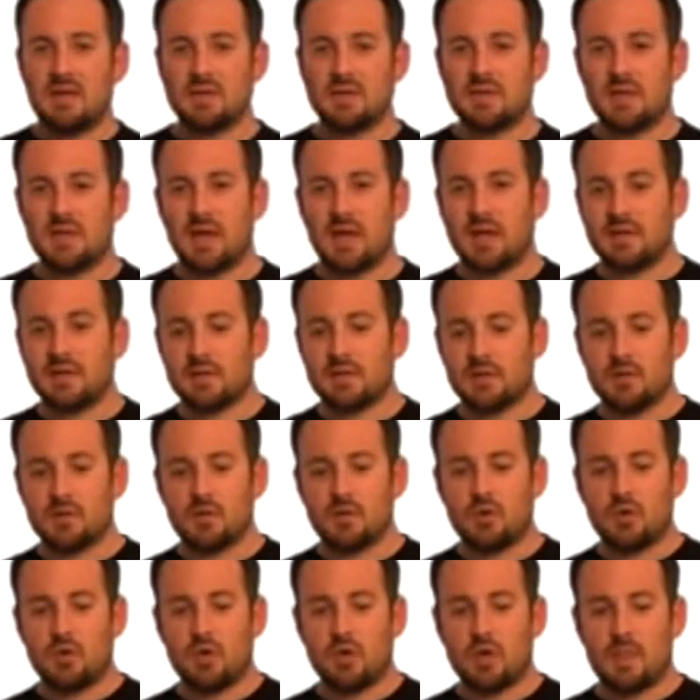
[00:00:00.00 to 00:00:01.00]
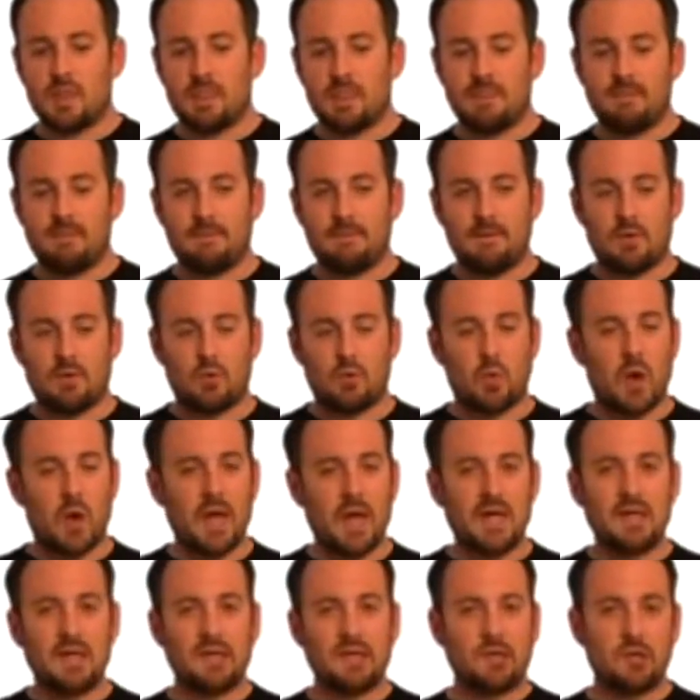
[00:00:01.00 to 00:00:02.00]
is that
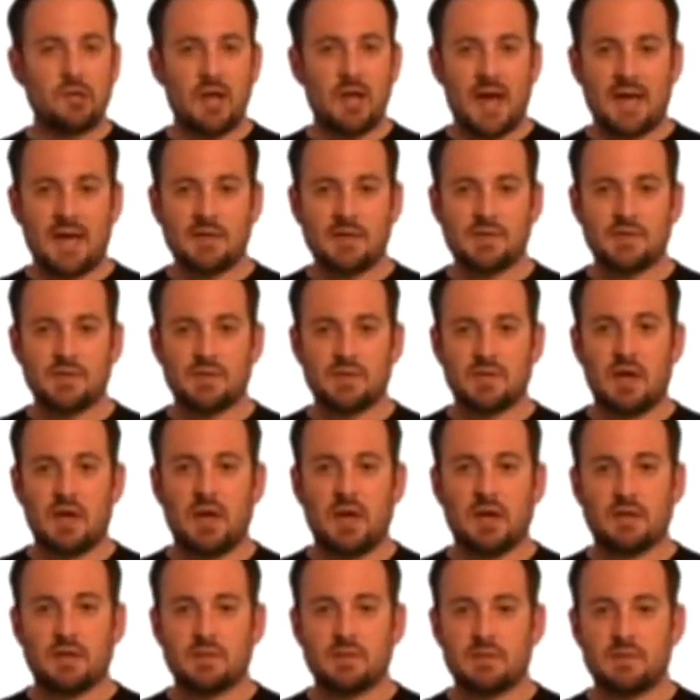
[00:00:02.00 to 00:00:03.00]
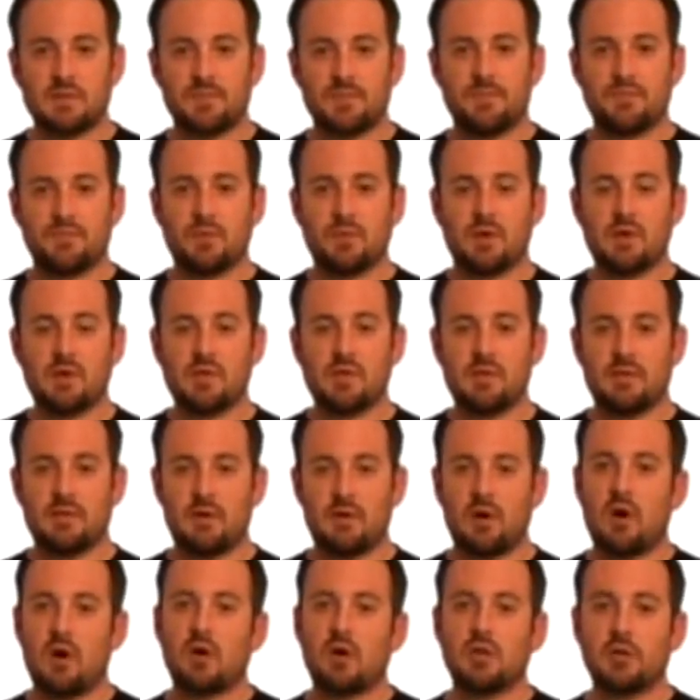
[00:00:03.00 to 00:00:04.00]
writing a good ad is a science.
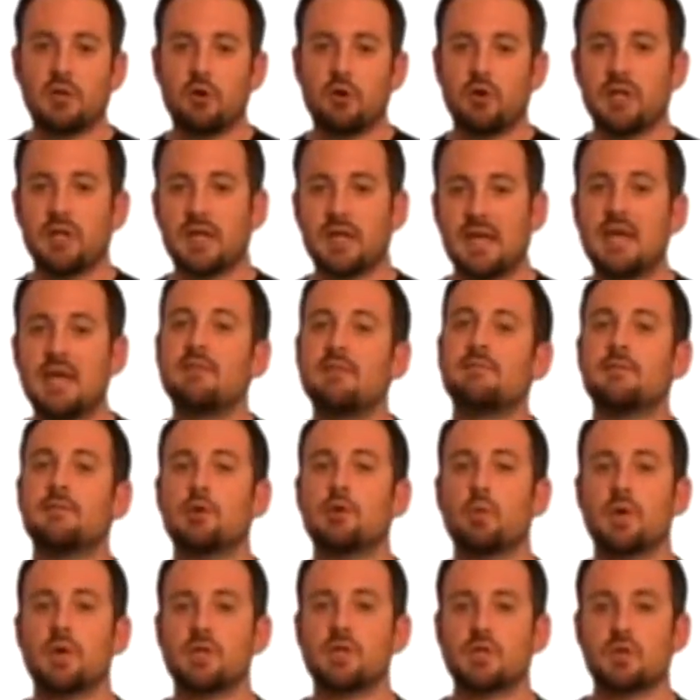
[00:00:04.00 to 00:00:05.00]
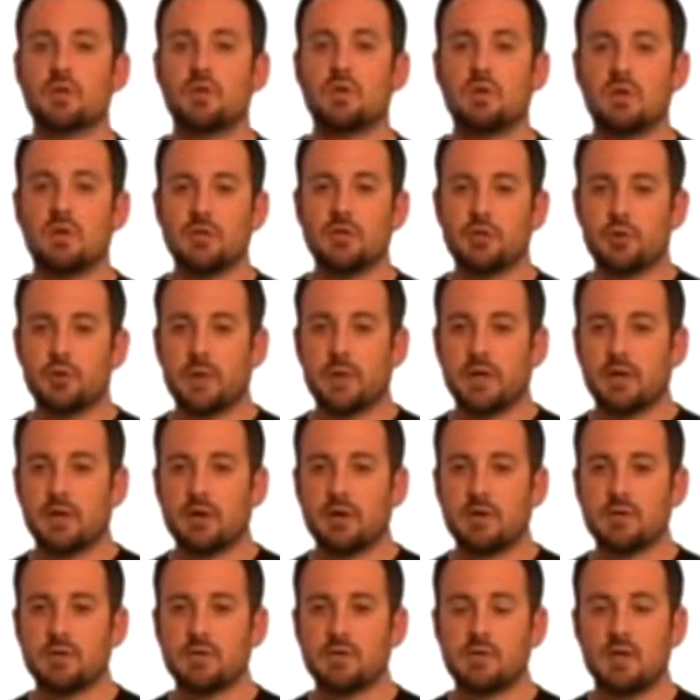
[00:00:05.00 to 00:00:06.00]
There are literally influential
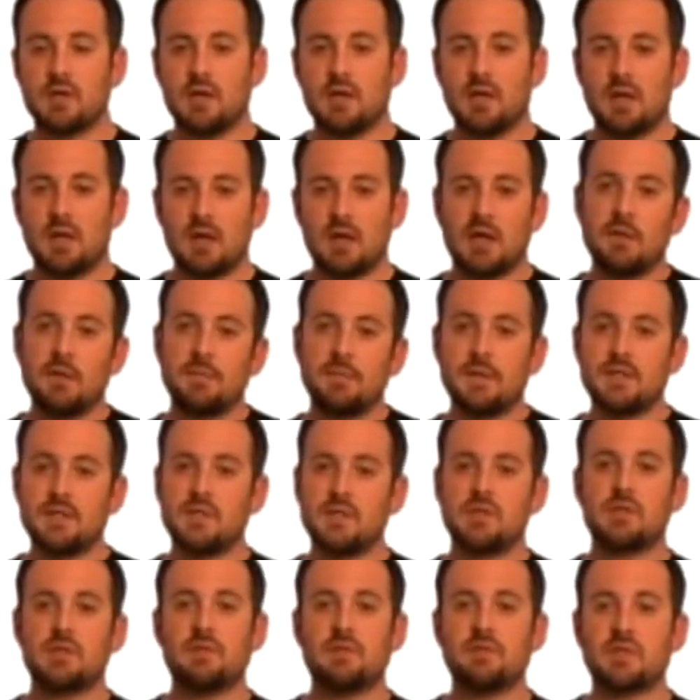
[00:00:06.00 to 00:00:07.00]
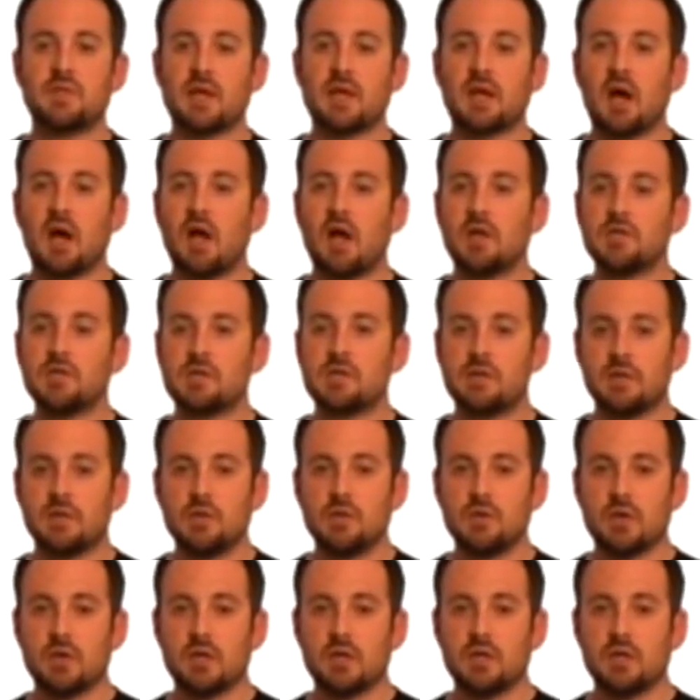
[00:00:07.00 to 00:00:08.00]
triggers and pieces of psychology that
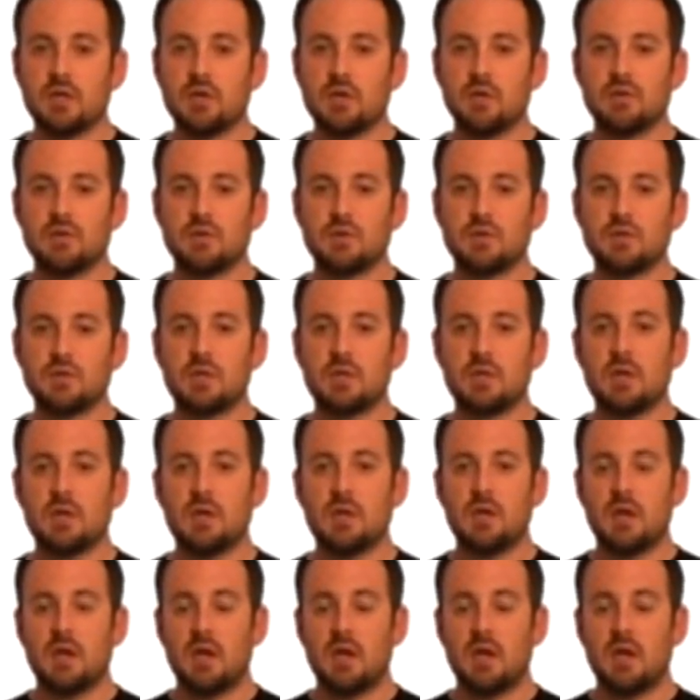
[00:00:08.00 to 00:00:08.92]
you can use